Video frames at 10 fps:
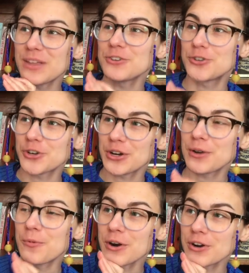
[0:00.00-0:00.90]

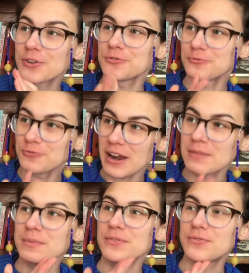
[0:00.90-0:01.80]
during work right
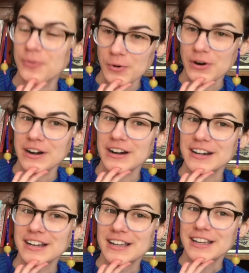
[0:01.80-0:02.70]
before